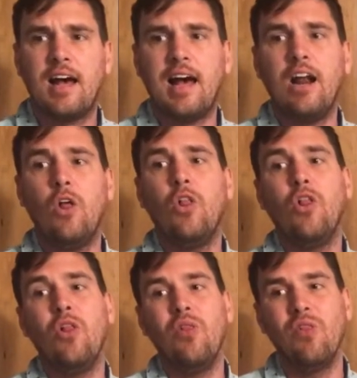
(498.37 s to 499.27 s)
I don't
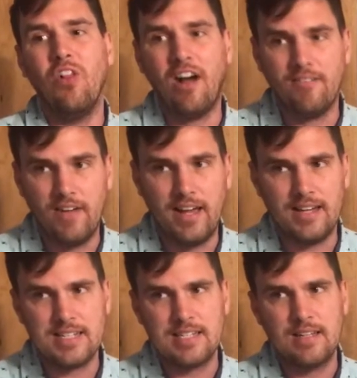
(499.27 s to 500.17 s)
love
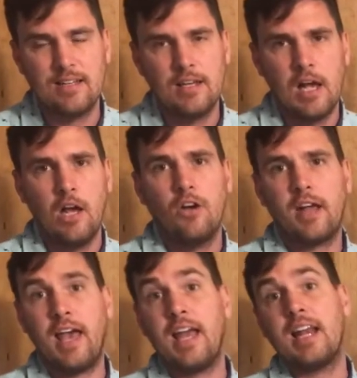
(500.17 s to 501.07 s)
it.
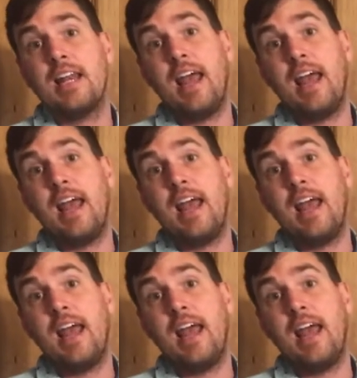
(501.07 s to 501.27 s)
Okay,